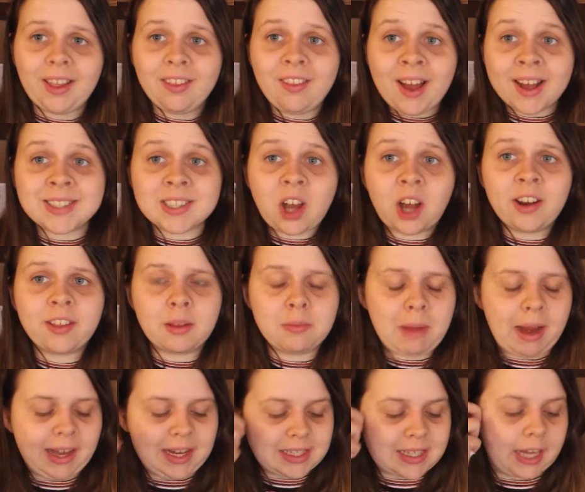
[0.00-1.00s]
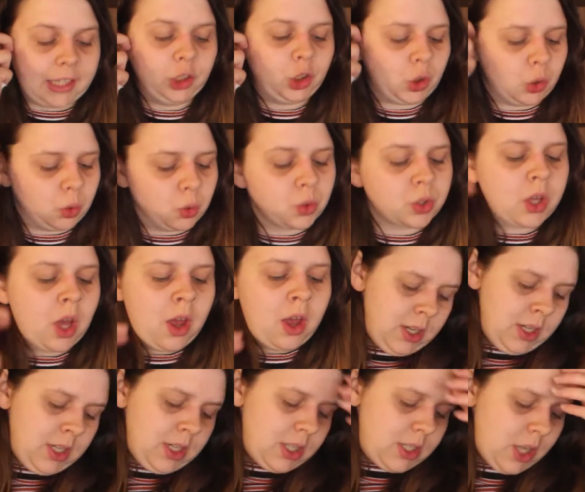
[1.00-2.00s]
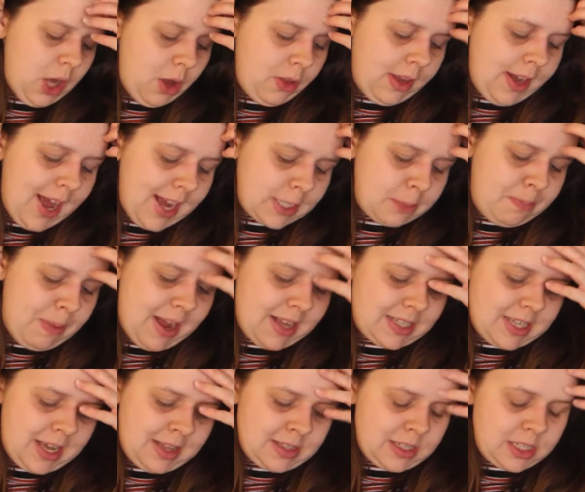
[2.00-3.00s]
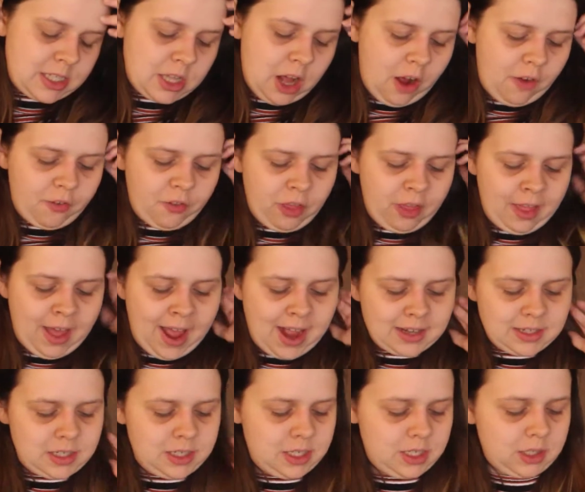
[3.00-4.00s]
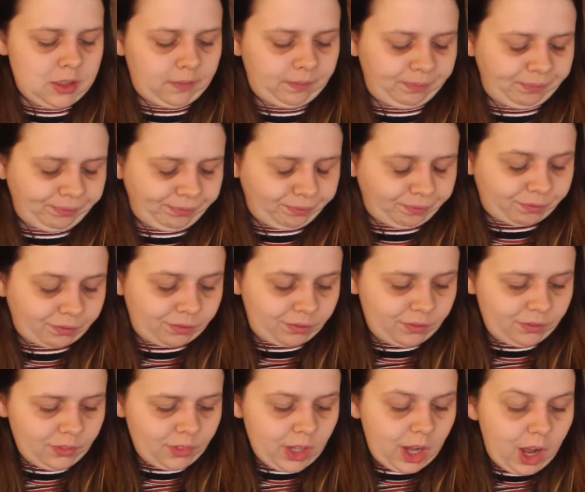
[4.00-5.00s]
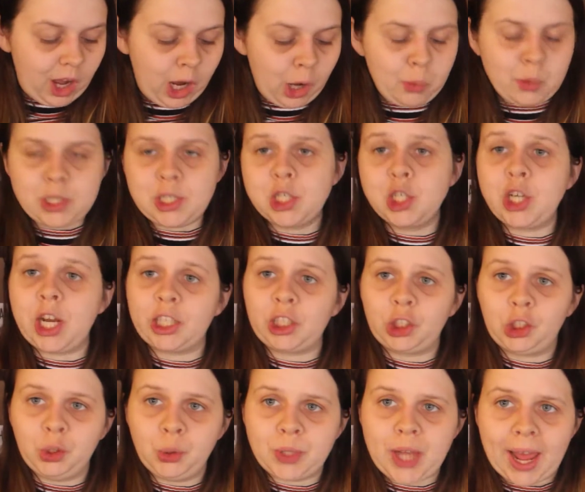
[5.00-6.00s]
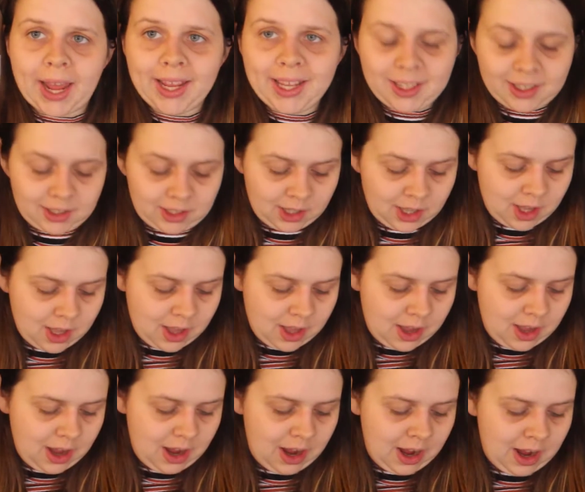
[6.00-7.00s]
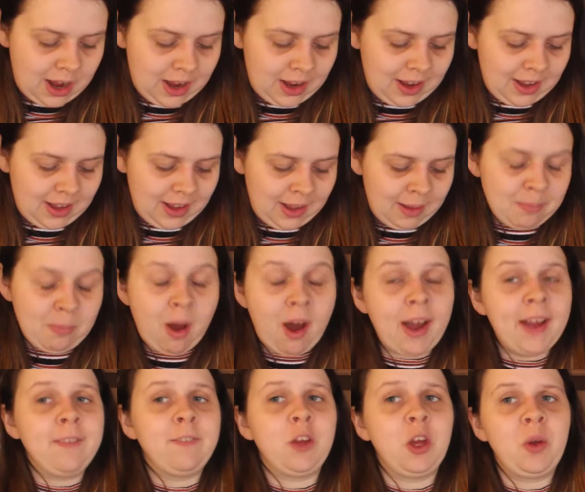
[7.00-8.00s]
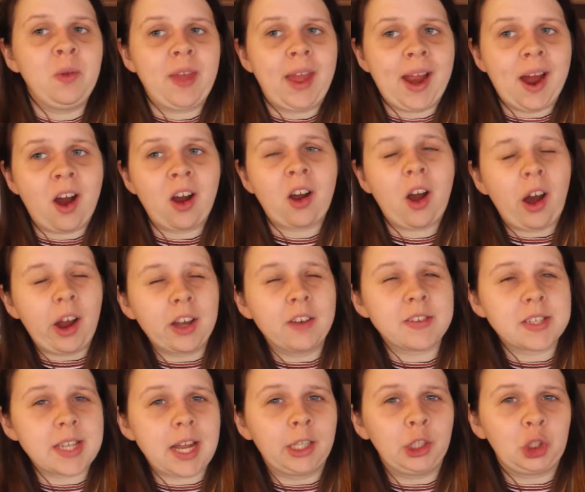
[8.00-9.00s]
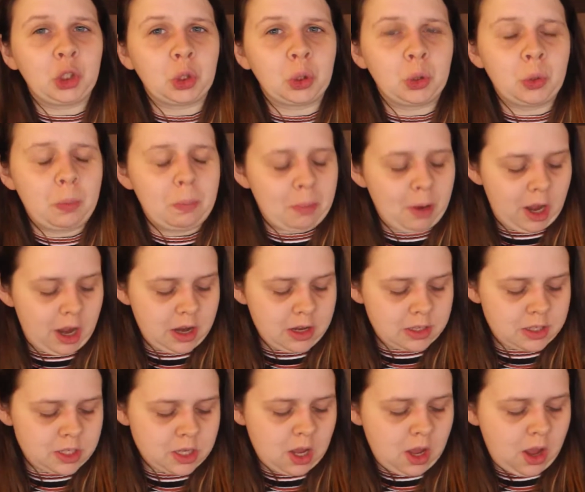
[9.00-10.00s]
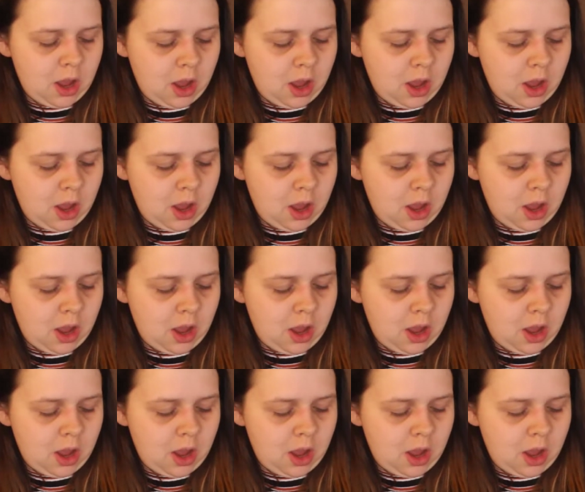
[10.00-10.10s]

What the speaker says: That is kind of the main essentials. So the next bits is the stuff that I would suggest you take. In my view, they are kind of essential, but